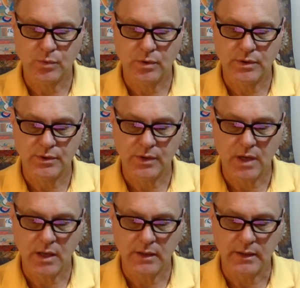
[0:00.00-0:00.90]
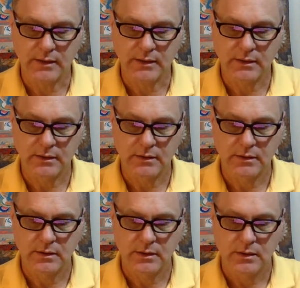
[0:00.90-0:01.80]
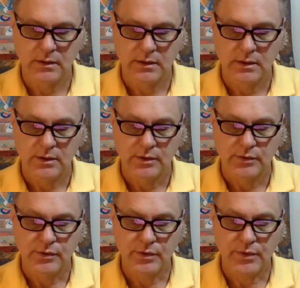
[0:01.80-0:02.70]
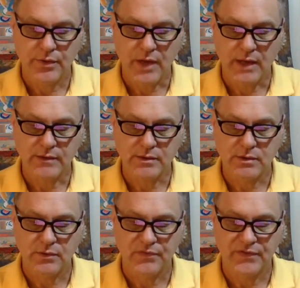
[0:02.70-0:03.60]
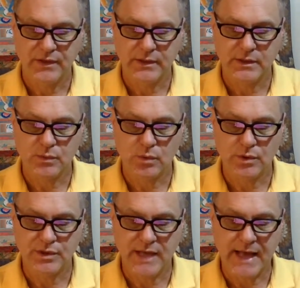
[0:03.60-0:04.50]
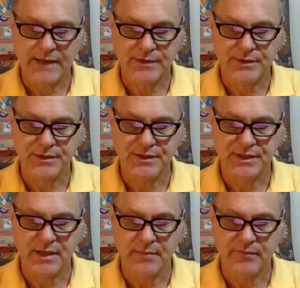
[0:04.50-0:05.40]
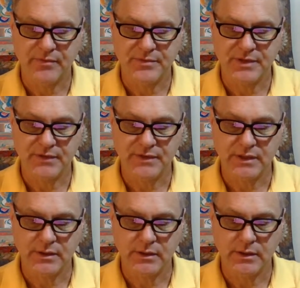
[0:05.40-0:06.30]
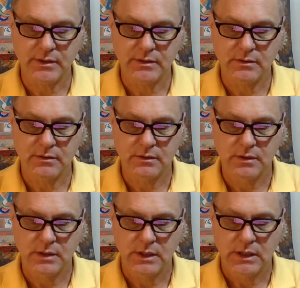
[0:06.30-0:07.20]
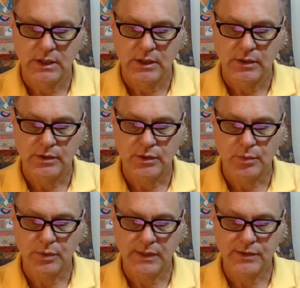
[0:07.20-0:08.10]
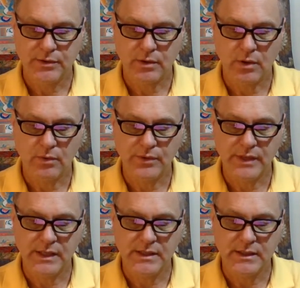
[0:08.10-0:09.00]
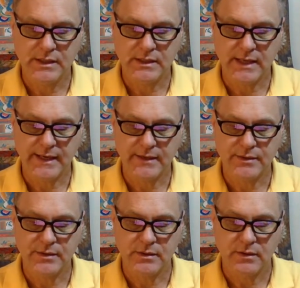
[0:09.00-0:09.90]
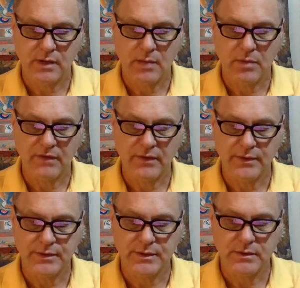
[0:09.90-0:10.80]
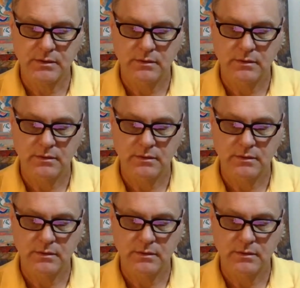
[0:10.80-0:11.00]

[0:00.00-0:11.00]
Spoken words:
words or conduct. Do your thoughts, feelings, words, and actions stem from self-centeredness? Do you place your own needs and desires above others?